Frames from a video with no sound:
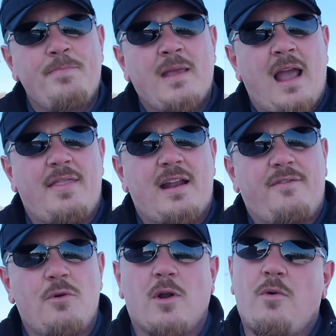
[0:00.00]
And then if
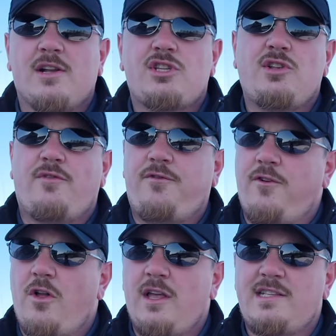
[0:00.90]
you wanna watch the
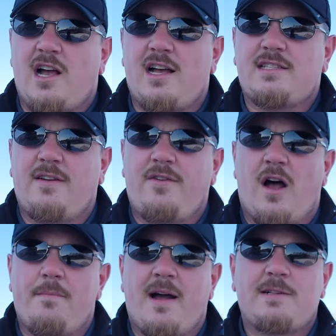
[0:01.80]
full exhaustive
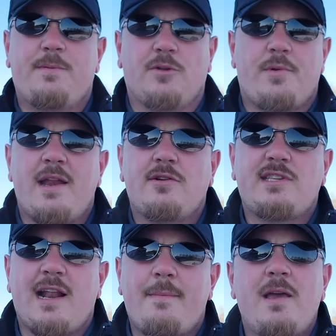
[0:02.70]
unbox build radio
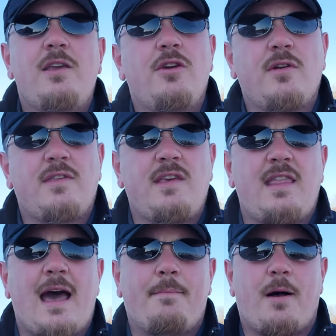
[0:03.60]
setup, you can see
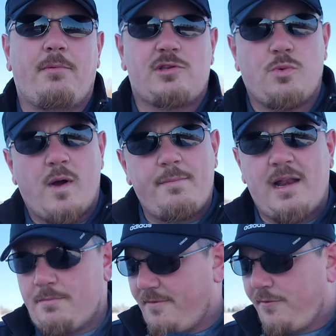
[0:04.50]
that published one minute
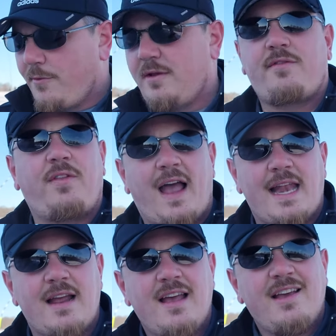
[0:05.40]
before this flight.
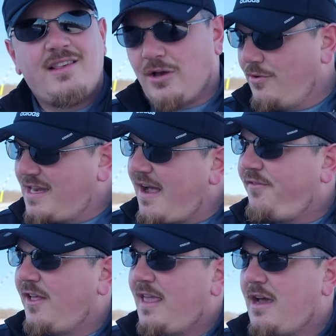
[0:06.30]
So
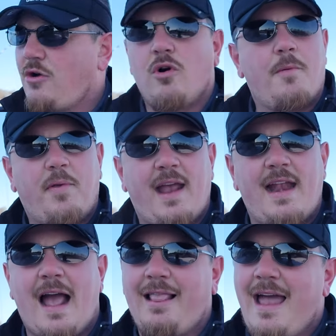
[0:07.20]
definitely a cool plane.
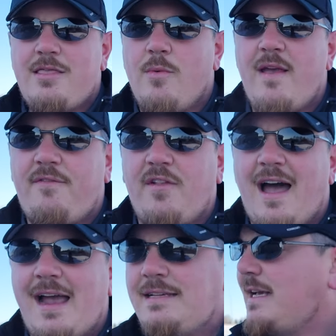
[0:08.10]
I like the way it
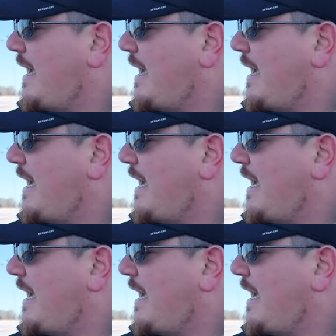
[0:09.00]
flies.